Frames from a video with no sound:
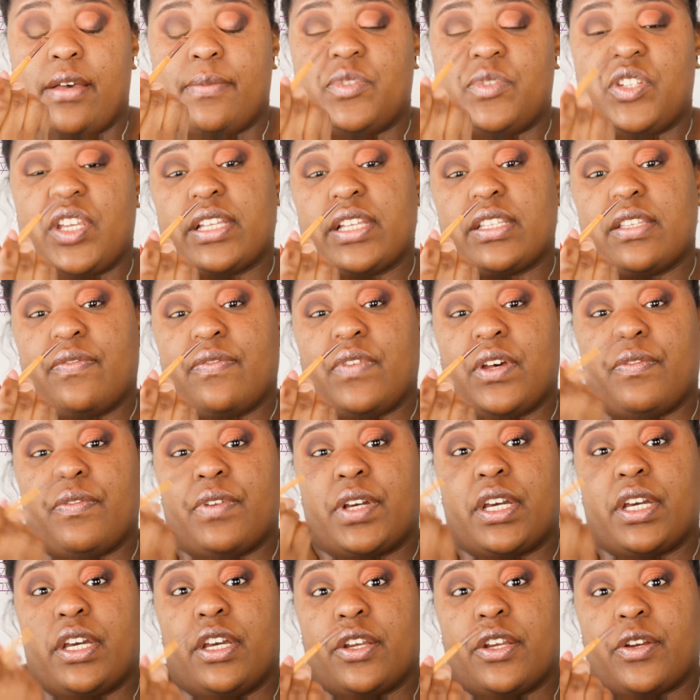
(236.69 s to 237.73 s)
objective of
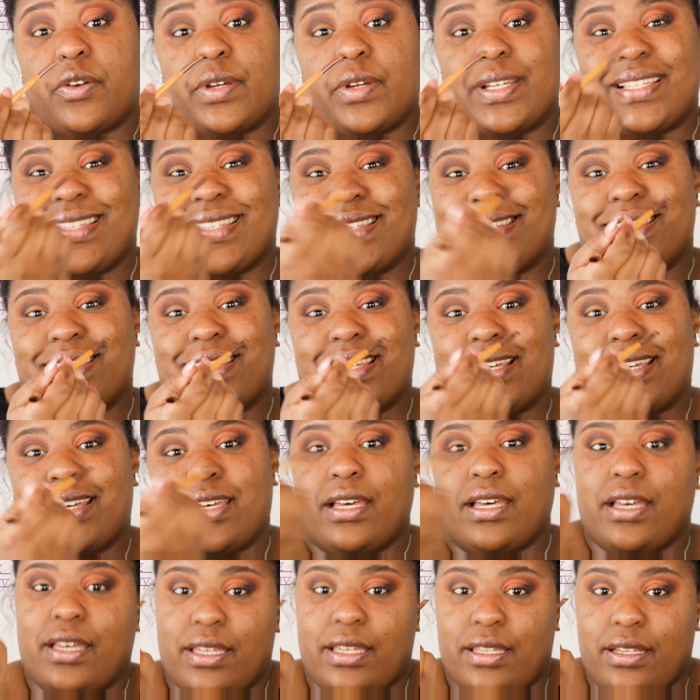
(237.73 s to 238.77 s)
a cut crease is to
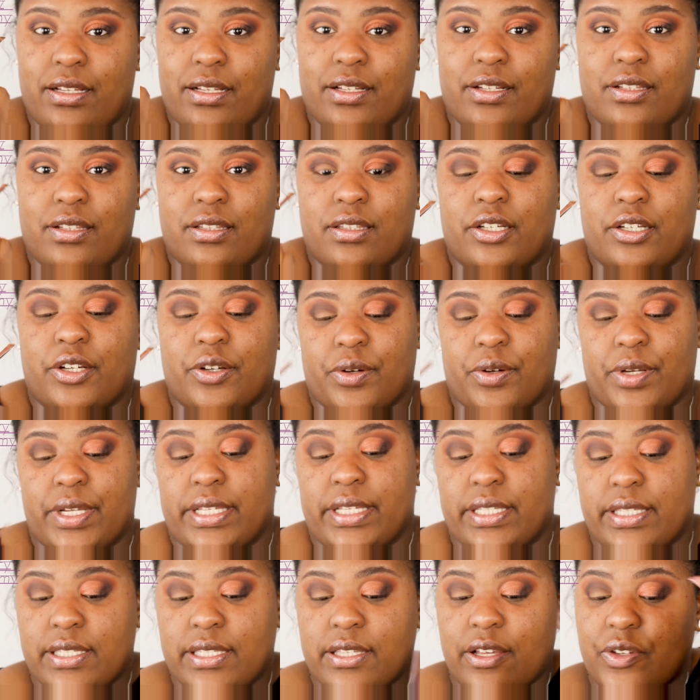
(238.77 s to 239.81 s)
cut the
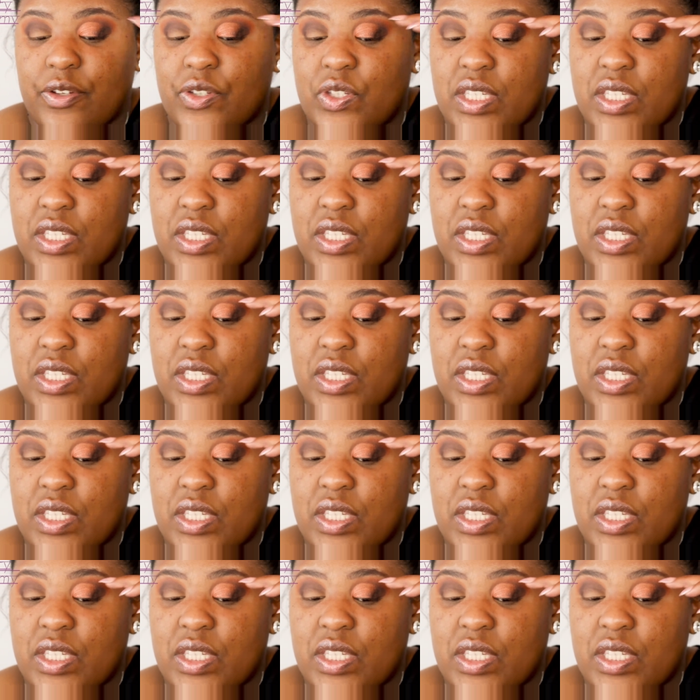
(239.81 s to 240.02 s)
crease. So you